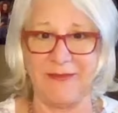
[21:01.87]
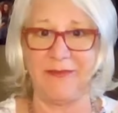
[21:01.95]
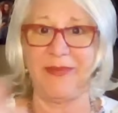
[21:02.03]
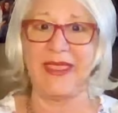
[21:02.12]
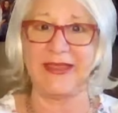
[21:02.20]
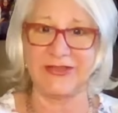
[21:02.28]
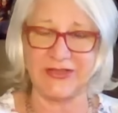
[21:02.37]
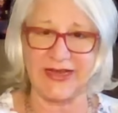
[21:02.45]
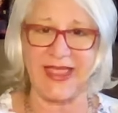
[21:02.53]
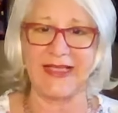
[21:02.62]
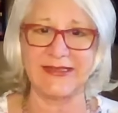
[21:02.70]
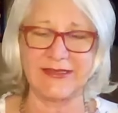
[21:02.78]
a Paige that
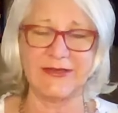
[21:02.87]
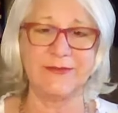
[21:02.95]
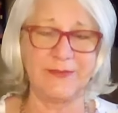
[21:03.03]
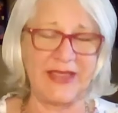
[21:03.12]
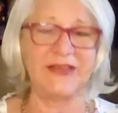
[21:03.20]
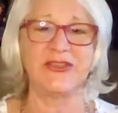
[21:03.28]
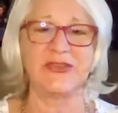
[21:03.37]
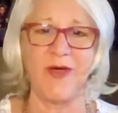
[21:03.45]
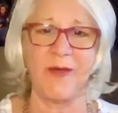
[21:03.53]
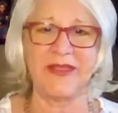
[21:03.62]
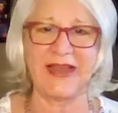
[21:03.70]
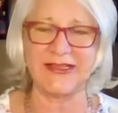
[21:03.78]
has to, Paige's
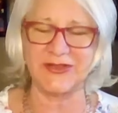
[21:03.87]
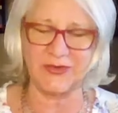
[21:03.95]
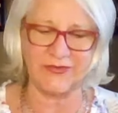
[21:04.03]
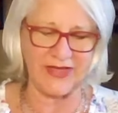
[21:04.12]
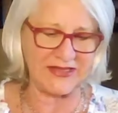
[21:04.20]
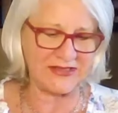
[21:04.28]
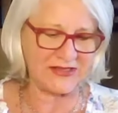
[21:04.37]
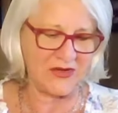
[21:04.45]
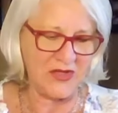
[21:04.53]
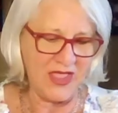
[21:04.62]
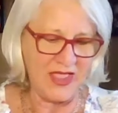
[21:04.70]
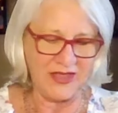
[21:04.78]
mom that has to invite. So,
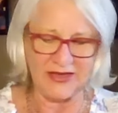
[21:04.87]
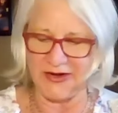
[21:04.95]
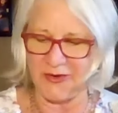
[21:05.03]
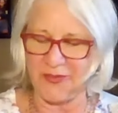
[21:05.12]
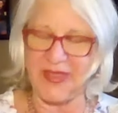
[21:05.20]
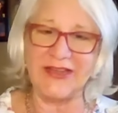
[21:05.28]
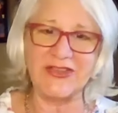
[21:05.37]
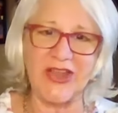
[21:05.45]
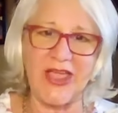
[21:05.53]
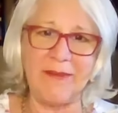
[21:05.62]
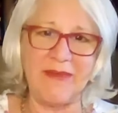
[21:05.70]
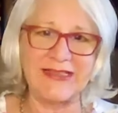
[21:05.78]
you know, Paige
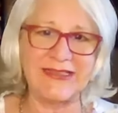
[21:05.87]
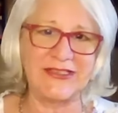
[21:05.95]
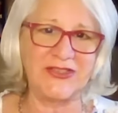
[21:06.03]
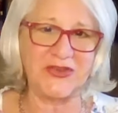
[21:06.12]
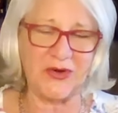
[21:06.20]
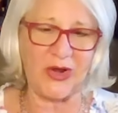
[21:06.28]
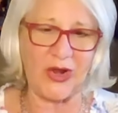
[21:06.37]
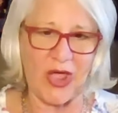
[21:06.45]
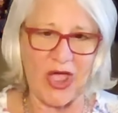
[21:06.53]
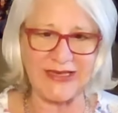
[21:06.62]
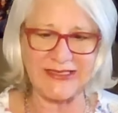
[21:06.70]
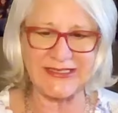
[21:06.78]
and I messenger a
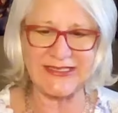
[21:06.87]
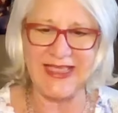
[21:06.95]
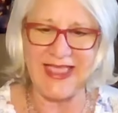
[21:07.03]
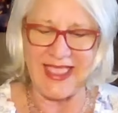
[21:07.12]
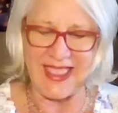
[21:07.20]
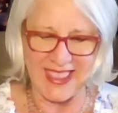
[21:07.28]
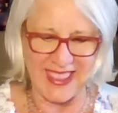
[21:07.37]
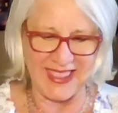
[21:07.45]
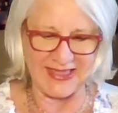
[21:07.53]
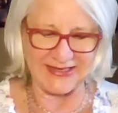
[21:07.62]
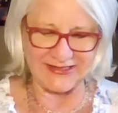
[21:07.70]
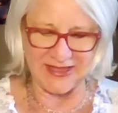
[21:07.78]
lot.
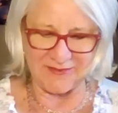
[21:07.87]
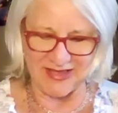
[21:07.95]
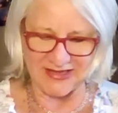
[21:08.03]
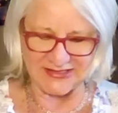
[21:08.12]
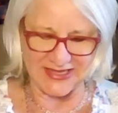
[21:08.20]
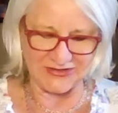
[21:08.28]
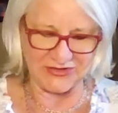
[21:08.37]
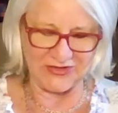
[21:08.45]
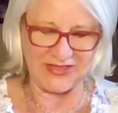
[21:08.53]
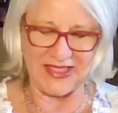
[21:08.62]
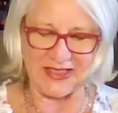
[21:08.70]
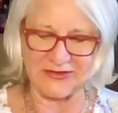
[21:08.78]
And um, I sent her
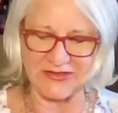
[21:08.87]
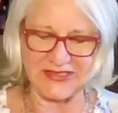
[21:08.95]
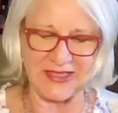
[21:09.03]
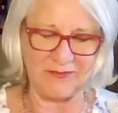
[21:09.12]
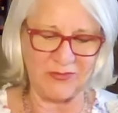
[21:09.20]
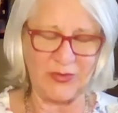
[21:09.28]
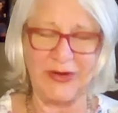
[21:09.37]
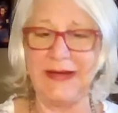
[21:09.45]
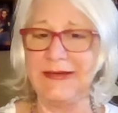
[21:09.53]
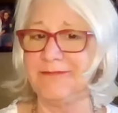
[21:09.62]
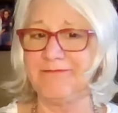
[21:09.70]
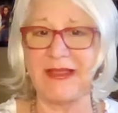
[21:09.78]
the yellow
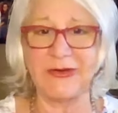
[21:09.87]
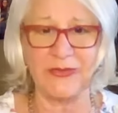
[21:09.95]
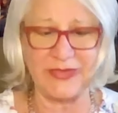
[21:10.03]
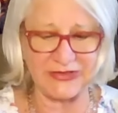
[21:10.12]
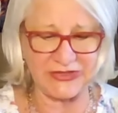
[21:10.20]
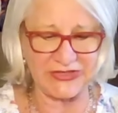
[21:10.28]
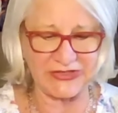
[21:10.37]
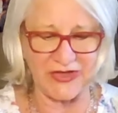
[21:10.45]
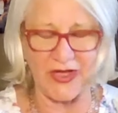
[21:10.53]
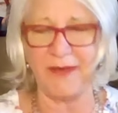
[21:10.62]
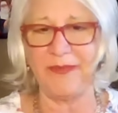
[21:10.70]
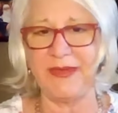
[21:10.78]
submarine. I don't think she
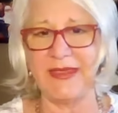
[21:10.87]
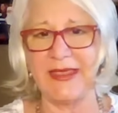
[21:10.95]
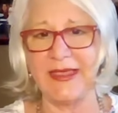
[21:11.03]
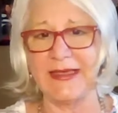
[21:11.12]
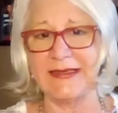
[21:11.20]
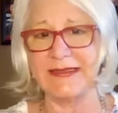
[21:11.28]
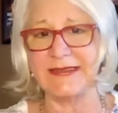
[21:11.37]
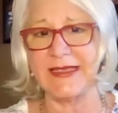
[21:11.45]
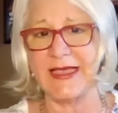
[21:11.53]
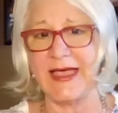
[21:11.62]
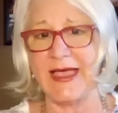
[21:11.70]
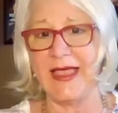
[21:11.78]
saw it because
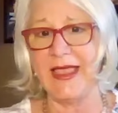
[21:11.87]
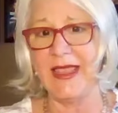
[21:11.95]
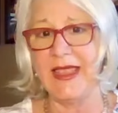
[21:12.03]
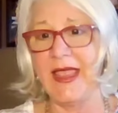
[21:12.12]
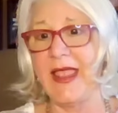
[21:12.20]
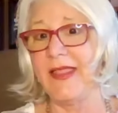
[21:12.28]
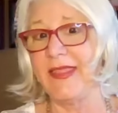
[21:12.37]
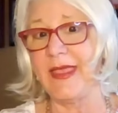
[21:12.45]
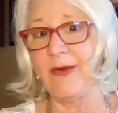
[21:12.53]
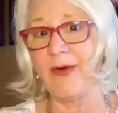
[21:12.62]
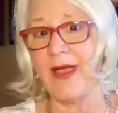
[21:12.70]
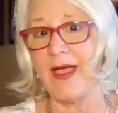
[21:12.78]
uh,
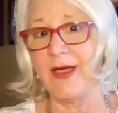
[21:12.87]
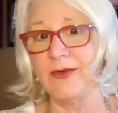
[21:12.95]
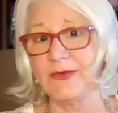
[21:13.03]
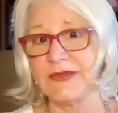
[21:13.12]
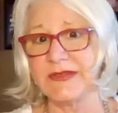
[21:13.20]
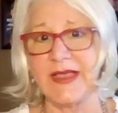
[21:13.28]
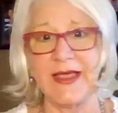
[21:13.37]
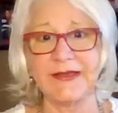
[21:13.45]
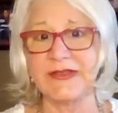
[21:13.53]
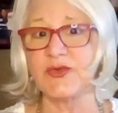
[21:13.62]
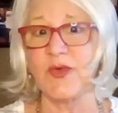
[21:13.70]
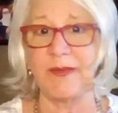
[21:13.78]
they were out uh,
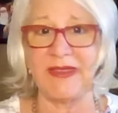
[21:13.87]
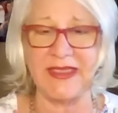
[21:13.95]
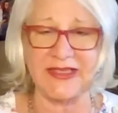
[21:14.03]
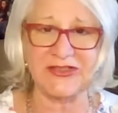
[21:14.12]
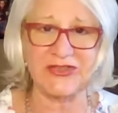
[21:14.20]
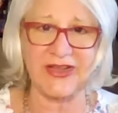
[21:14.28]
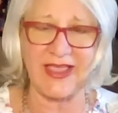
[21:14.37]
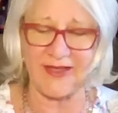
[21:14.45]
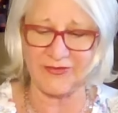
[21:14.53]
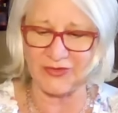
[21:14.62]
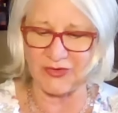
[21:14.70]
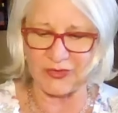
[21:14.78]
swimming yesterday
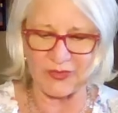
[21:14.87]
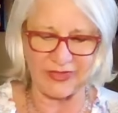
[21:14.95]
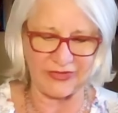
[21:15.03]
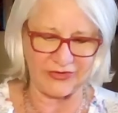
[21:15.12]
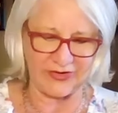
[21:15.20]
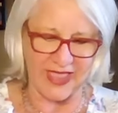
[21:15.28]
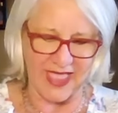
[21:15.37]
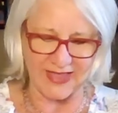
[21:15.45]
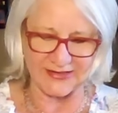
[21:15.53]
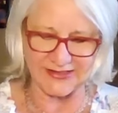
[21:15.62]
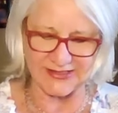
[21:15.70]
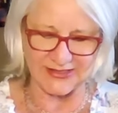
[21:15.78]
afternoon with their
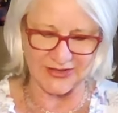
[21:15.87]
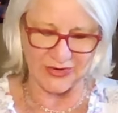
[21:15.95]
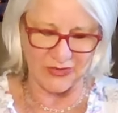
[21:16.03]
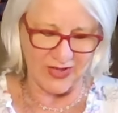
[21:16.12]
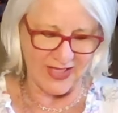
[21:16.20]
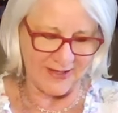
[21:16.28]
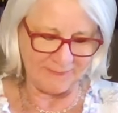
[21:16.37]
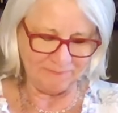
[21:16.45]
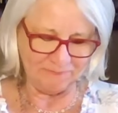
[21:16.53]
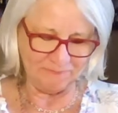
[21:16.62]
dad. So uh,